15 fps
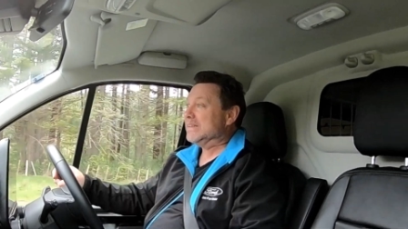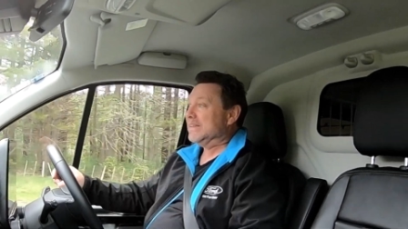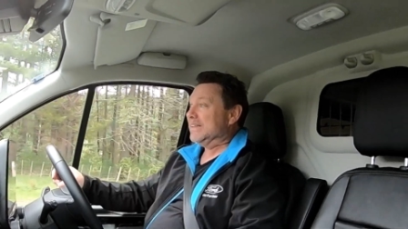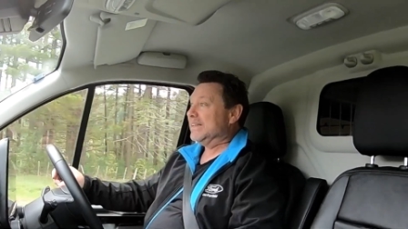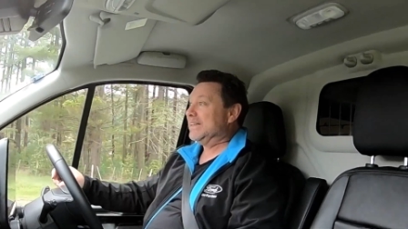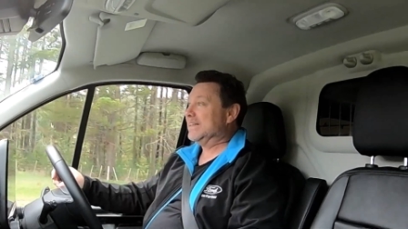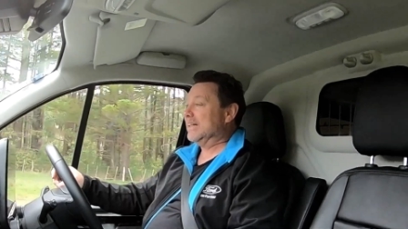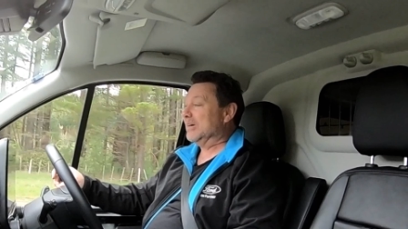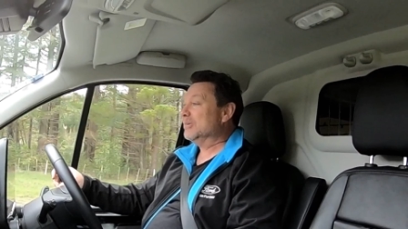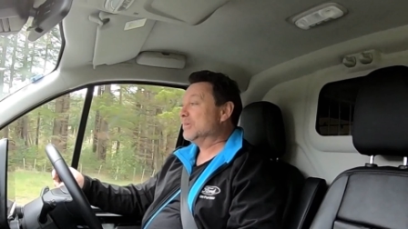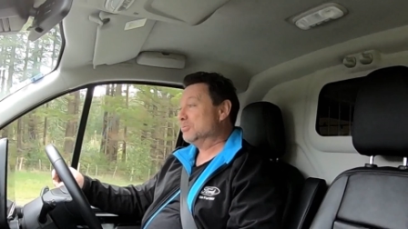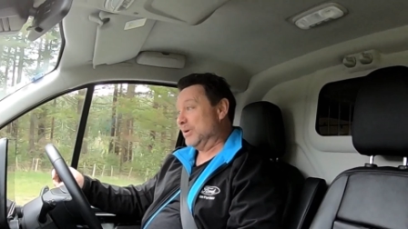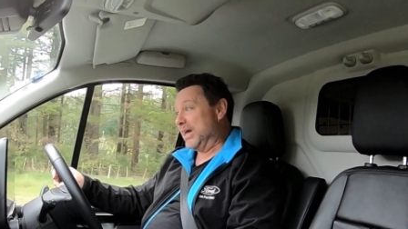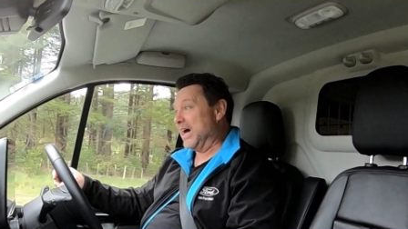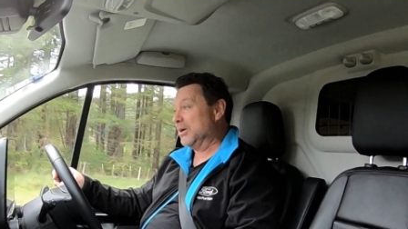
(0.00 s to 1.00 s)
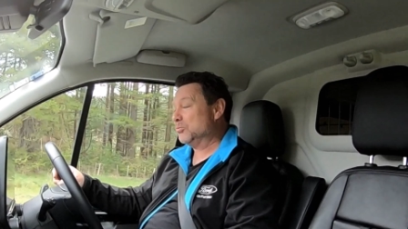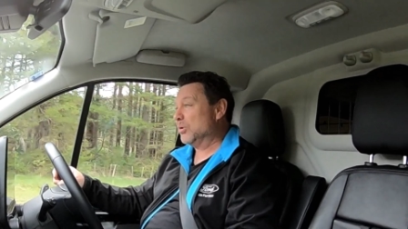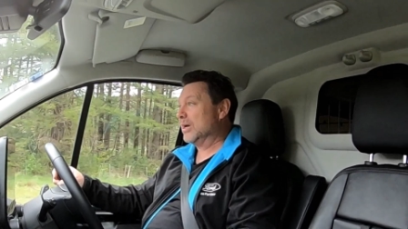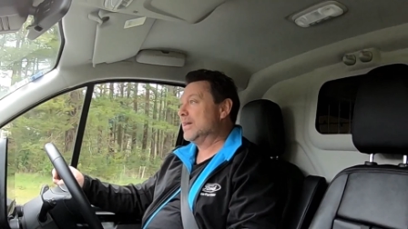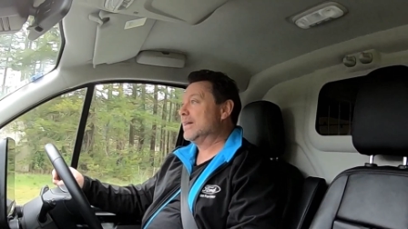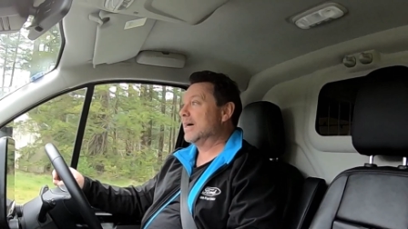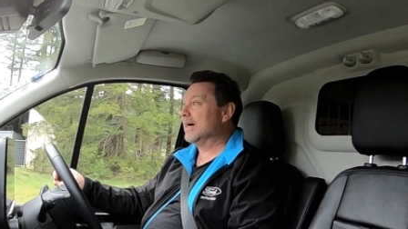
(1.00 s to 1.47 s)
you know, we had
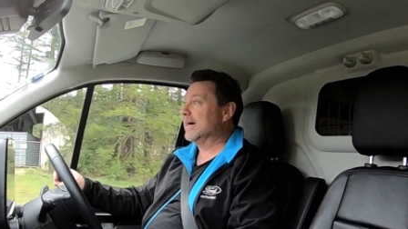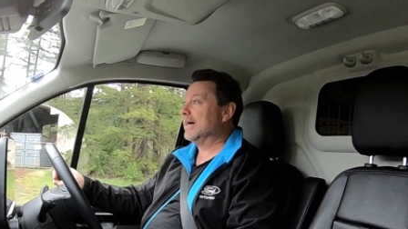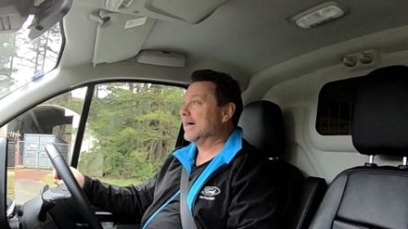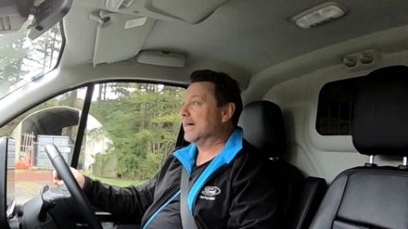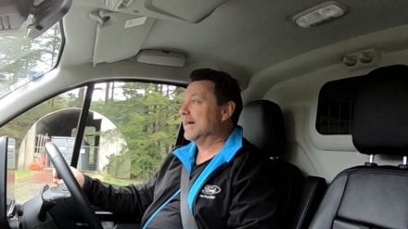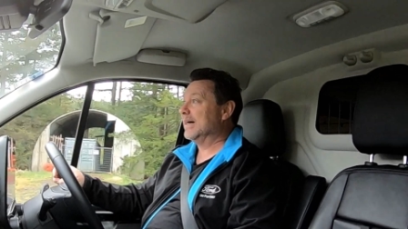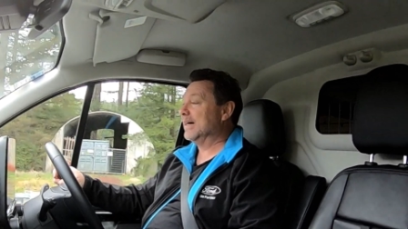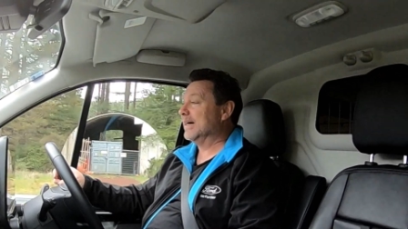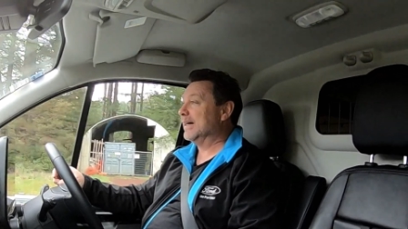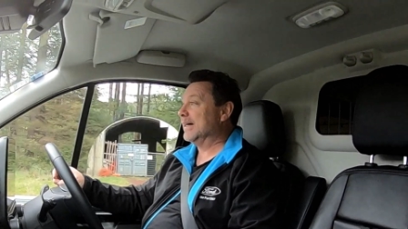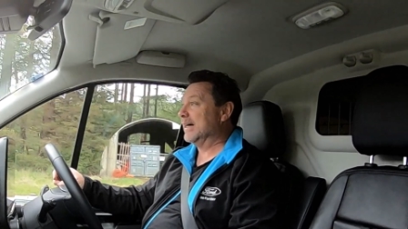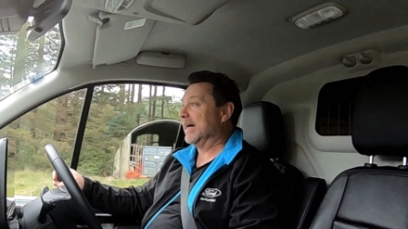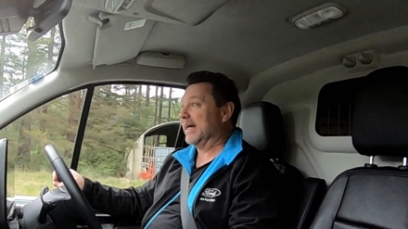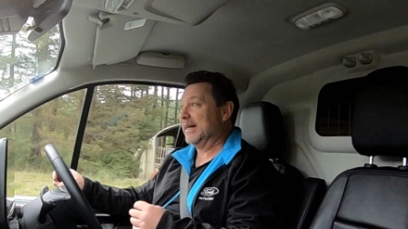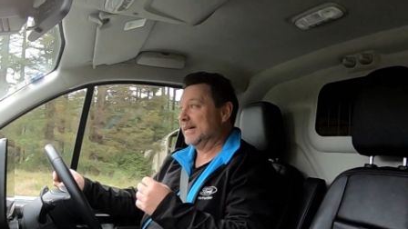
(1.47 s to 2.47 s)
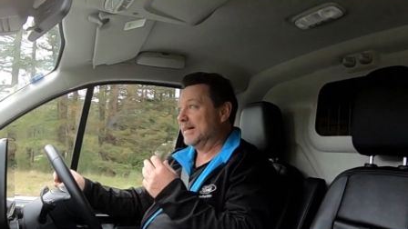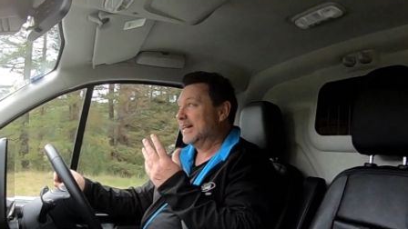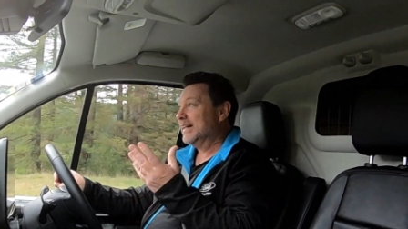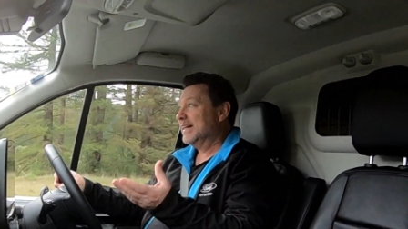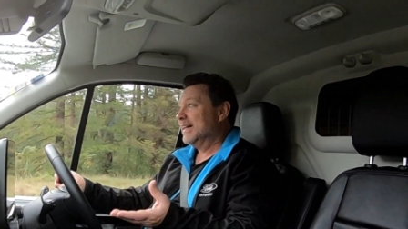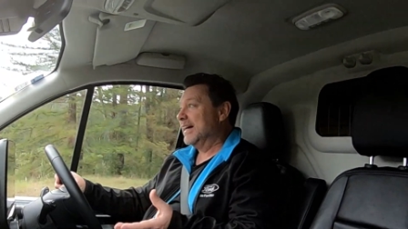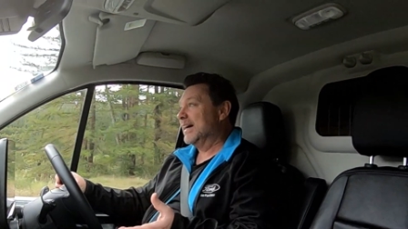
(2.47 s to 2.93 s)
one, and
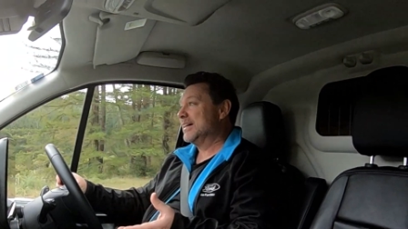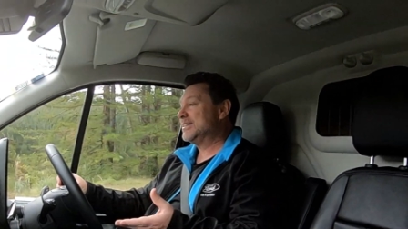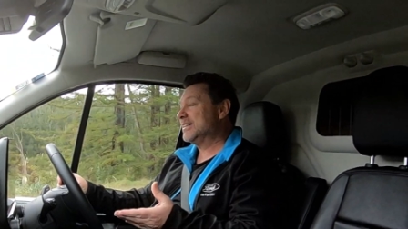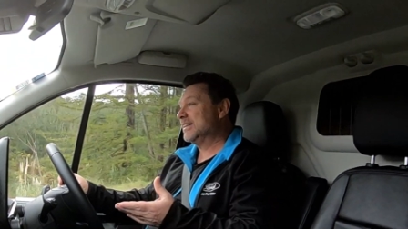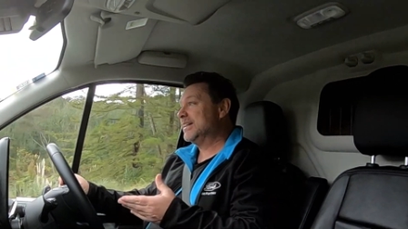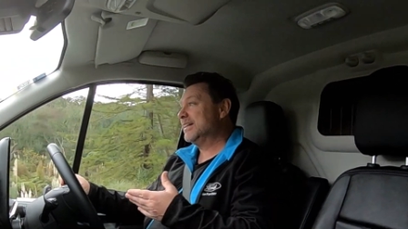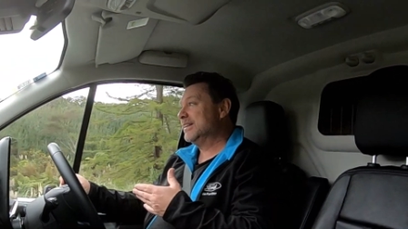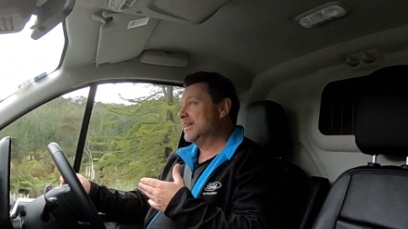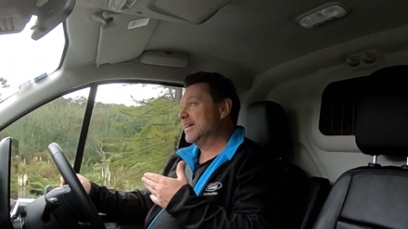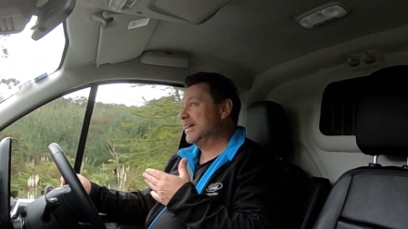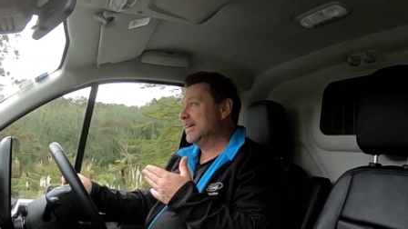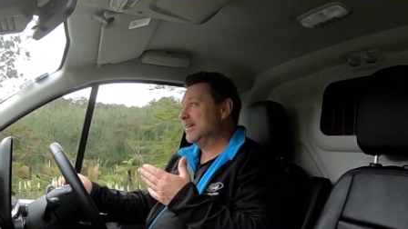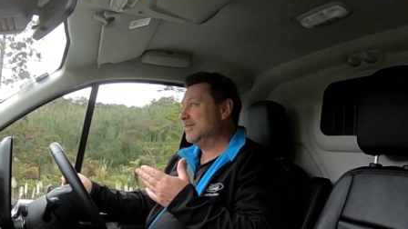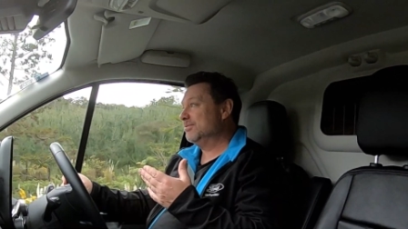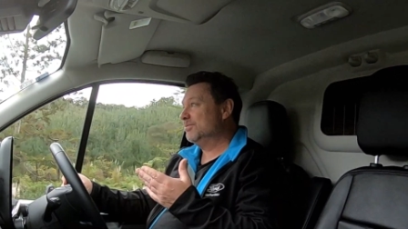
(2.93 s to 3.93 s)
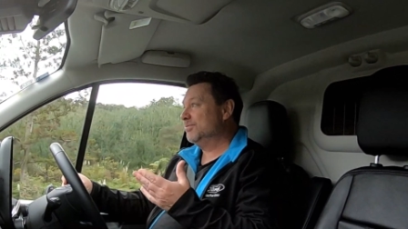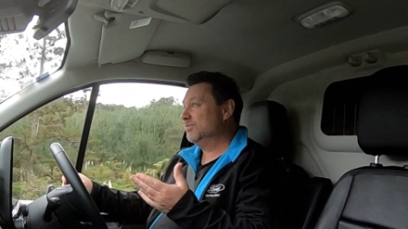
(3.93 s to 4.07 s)
actually the